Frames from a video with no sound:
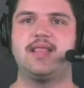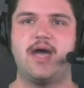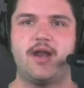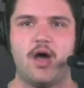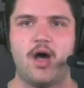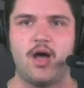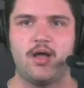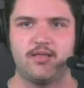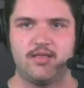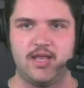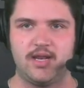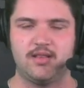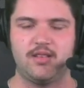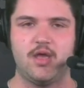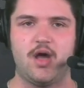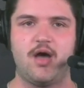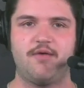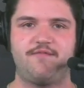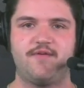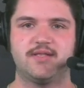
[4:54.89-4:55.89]
the
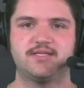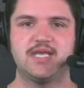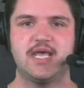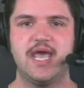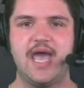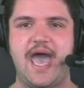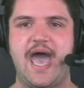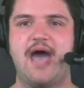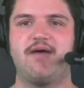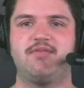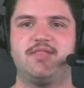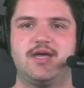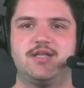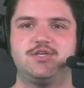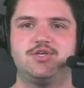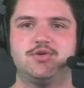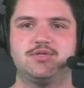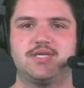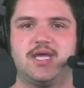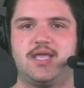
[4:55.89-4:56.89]
offense having that
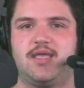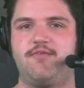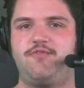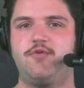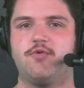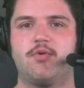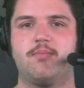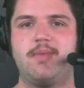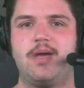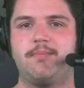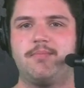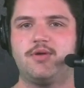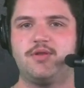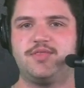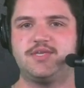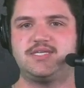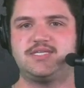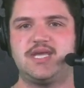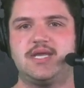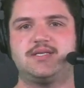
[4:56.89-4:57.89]
juice. Like, if you remember,
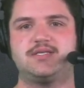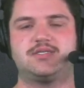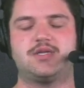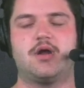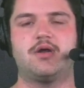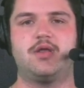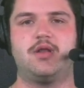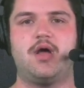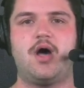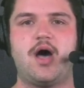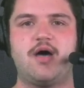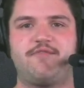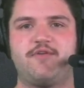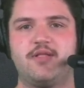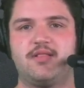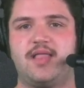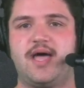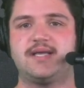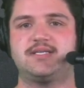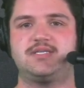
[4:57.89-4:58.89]
the Saints started off
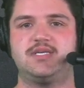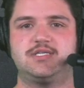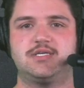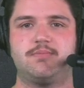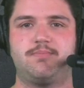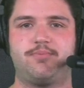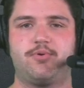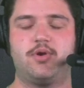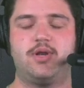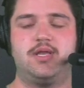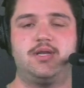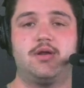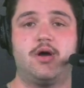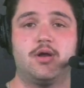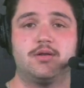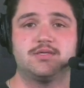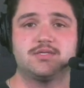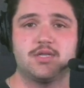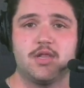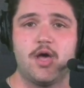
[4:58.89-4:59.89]
last season pretty
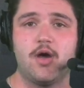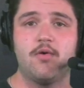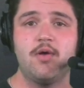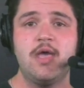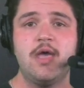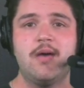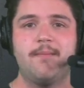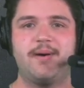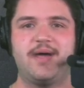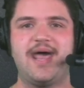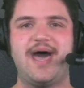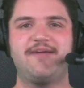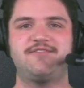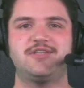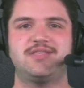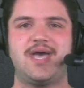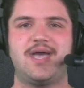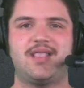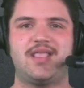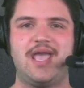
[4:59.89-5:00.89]
darn slow, but after
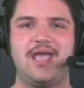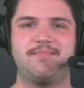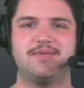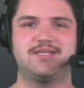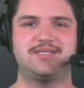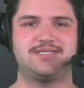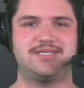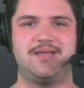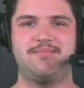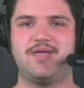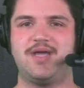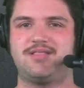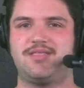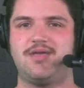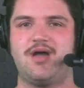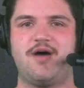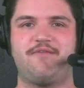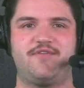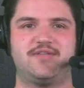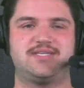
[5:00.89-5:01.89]
that game, it seemed like
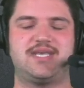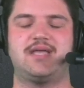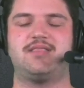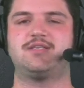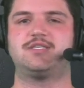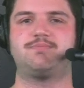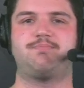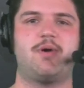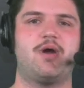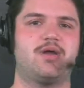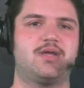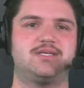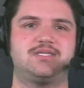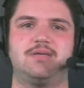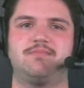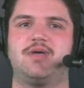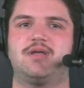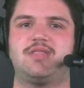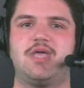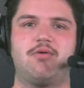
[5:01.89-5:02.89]
the offense had the spark. It
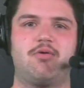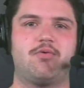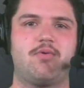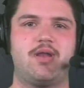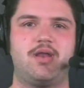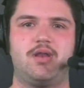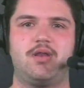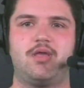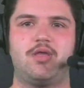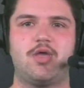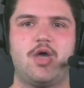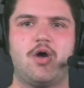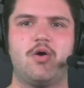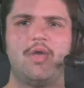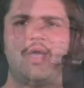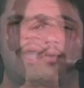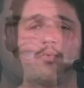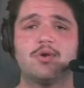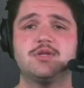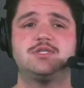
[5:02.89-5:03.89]
seemed like they were ready to go,
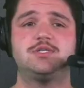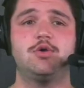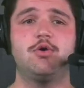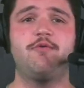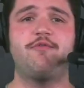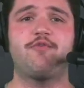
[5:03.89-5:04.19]
and we're due